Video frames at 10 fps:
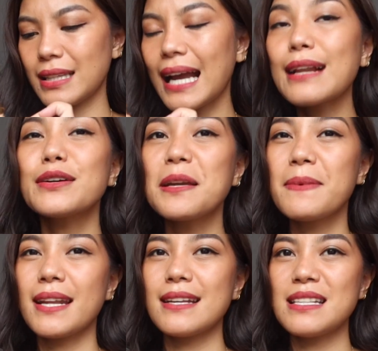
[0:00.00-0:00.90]
Tagal ko
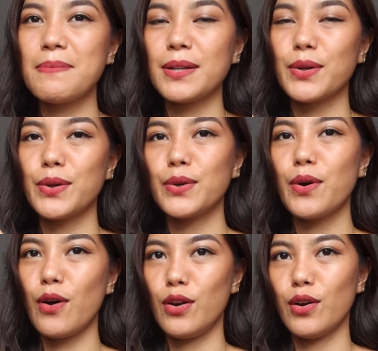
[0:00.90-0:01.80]
ding pinag-isipan ko nung
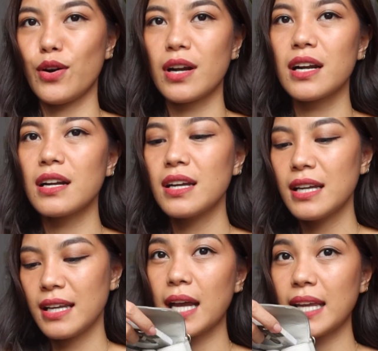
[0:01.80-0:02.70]
color.
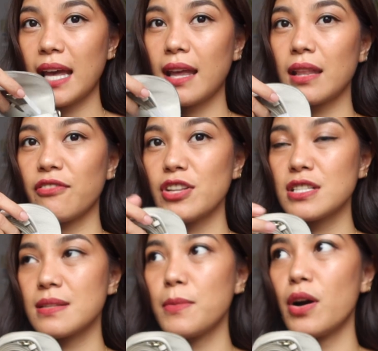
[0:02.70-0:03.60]
Again, if
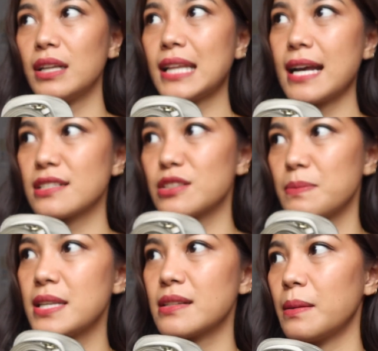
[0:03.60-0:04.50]
it's small, it has to
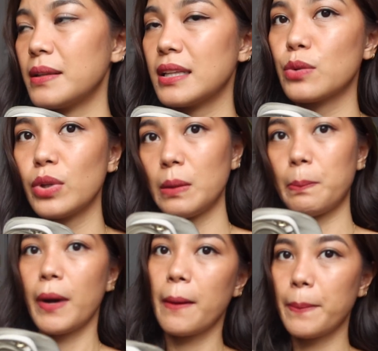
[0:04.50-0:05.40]
be something that will
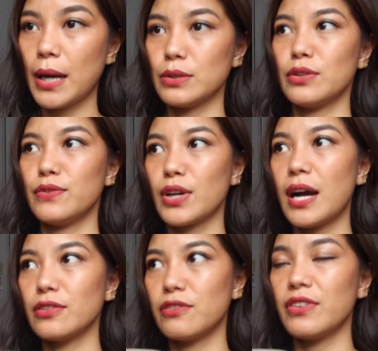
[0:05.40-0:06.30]
pop out of your
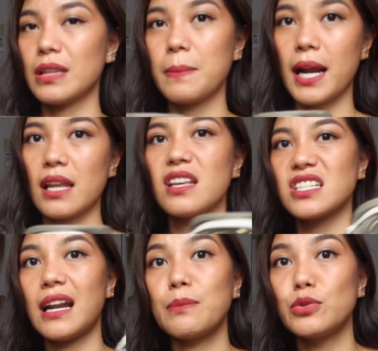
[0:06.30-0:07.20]
outfit para hindi
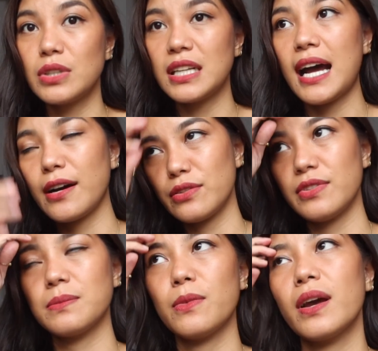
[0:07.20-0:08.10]
siya lamunin ng
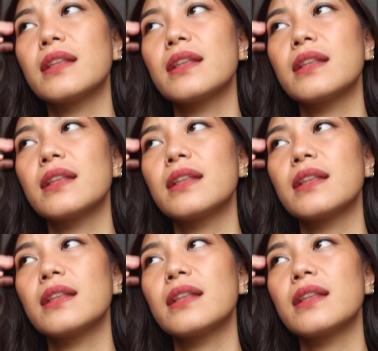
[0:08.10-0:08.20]
outfit mo.